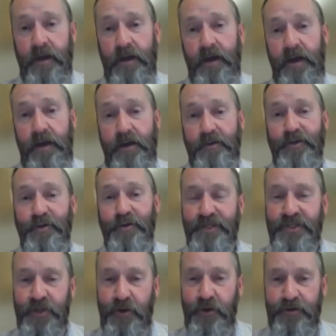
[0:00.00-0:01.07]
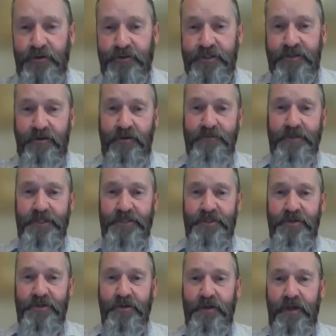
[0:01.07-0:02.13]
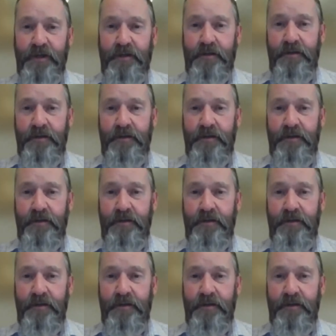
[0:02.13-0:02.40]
and come and join us on this journey.